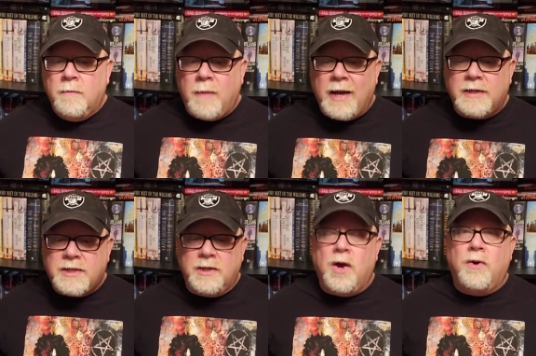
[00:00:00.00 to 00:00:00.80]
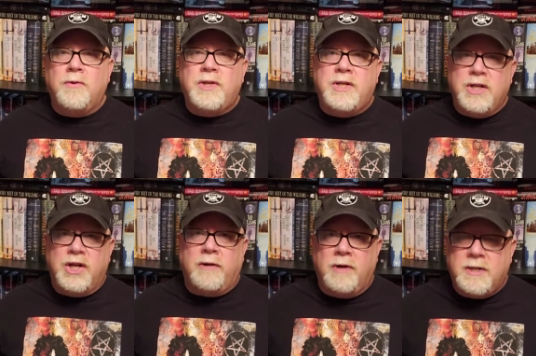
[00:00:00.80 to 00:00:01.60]
my slow
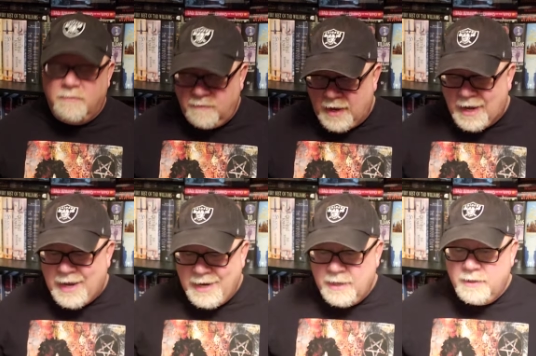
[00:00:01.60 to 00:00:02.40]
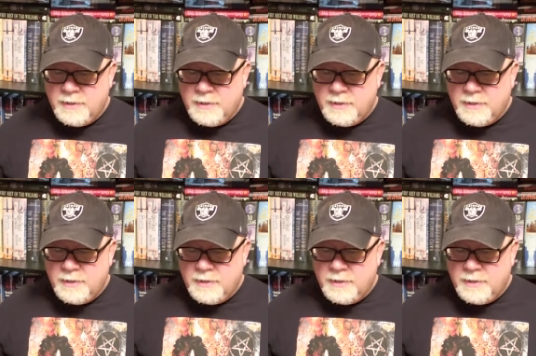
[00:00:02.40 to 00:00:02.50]
degenerative eye